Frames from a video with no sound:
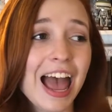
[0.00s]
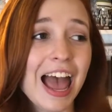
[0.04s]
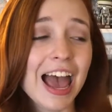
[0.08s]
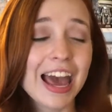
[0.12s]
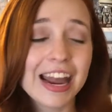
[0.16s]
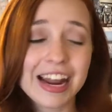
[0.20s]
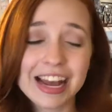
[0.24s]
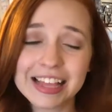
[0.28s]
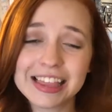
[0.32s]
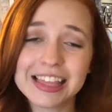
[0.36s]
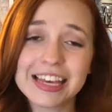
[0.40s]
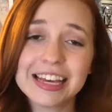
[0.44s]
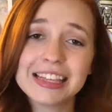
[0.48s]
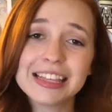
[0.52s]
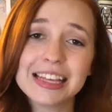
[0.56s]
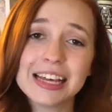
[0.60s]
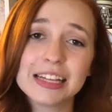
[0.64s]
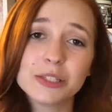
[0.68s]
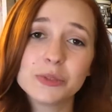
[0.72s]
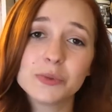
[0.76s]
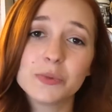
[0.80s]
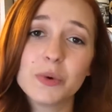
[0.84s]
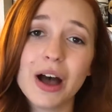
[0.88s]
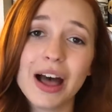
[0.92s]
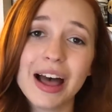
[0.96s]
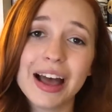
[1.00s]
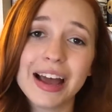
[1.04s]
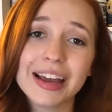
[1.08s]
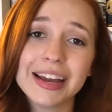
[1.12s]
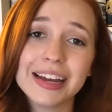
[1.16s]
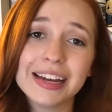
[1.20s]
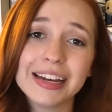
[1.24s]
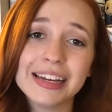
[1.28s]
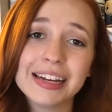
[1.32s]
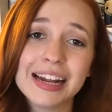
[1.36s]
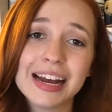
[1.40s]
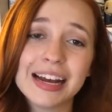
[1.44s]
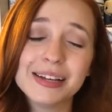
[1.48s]
and I think that's why
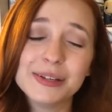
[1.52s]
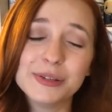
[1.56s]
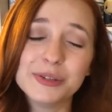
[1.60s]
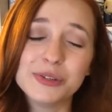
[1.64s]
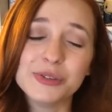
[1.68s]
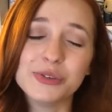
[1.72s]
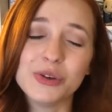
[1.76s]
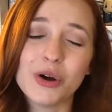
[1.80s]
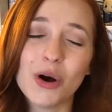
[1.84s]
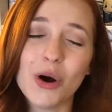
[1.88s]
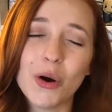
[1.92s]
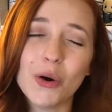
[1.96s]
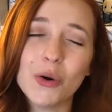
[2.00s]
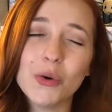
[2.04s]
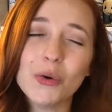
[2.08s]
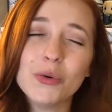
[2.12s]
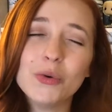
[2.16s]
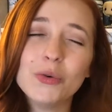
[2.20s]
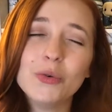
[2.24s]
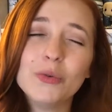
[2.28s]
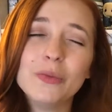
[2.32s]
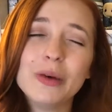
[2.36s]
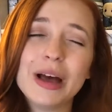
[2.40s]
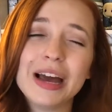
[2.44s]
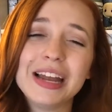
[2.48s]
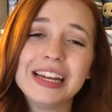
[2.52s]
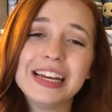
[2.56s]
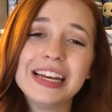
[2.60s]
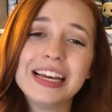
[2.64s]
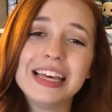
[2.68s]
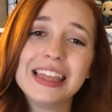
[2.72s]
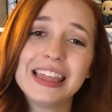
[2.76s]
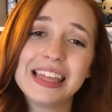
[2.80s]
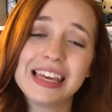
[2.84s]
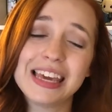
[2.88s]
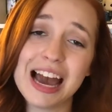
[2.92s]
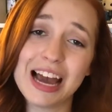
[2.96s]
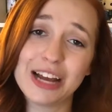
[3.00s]
it has so many
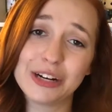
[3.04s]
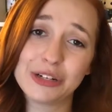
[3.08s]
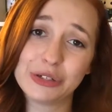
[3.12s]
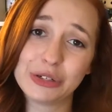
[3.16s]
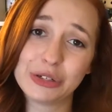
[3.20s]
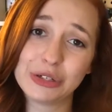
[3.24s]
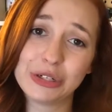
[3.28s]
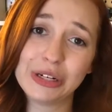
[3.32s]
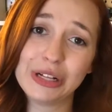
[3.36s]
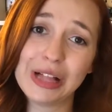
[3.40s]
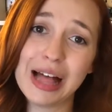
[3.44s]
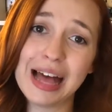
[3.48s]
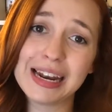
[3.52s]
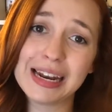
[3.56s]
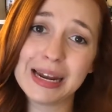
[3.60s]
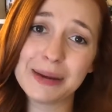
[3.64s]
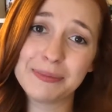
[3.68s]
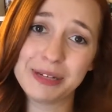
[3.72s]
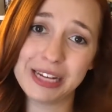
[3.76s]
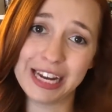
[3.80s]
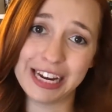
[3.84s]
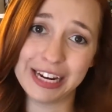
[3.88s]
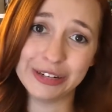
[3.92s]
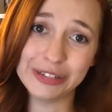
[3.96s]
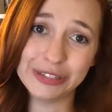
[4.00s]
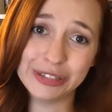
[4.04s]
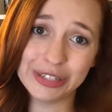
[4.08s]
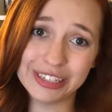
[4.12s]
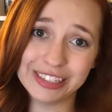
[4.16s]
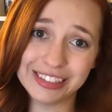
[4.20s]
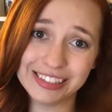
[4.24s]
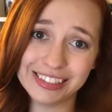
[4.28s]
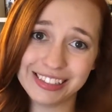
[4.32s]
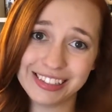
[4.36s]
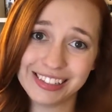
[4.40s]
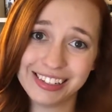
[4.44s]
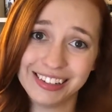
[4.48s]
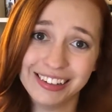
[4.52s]
theatrical
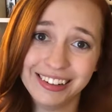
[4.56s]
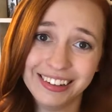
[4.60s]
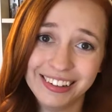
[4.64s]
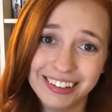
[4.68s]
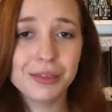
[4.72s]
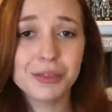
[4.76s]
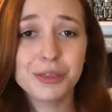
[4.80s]
adaptations.